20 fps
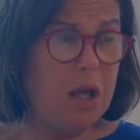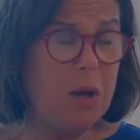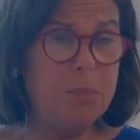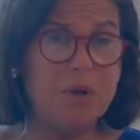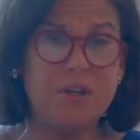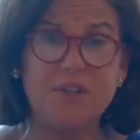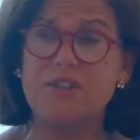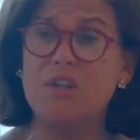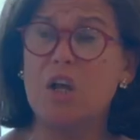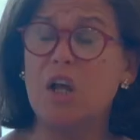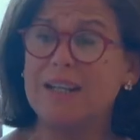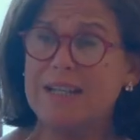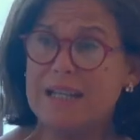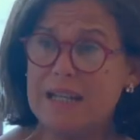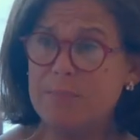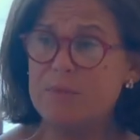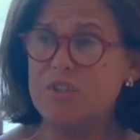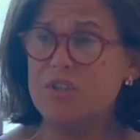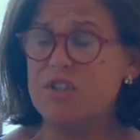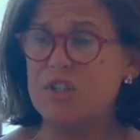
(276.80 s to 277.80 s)
But it's not
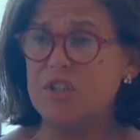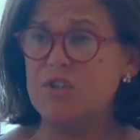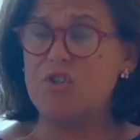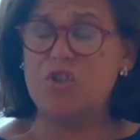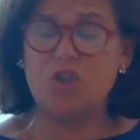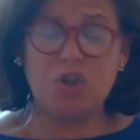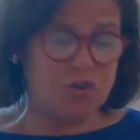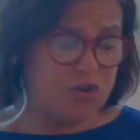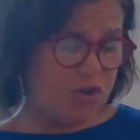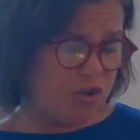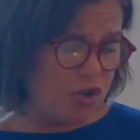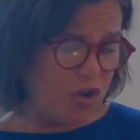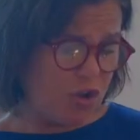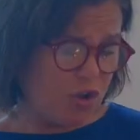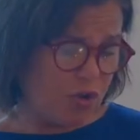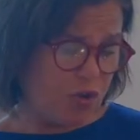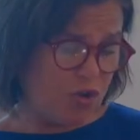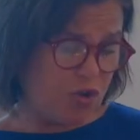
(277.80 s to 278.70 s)
limited just to,